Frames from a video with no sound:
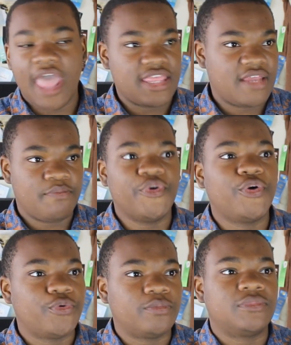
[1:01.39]
and then
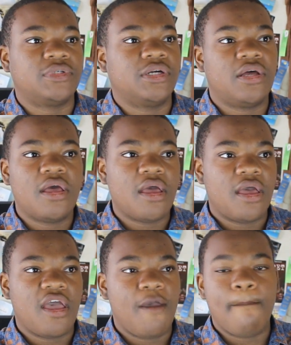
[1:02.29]
boom,
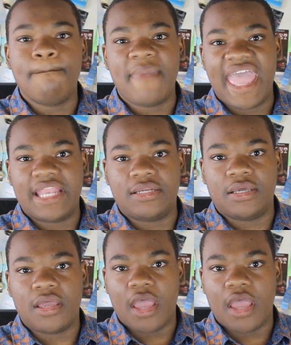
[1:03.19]
men